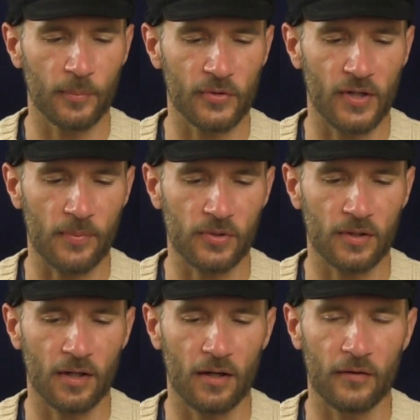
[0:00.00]

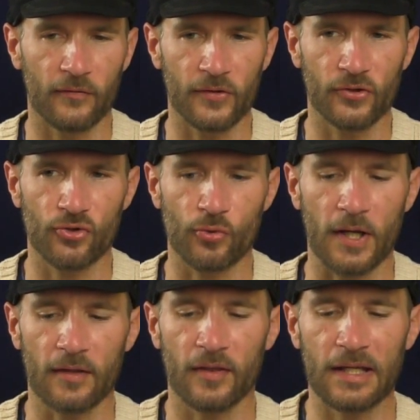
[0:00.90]
perception of strength.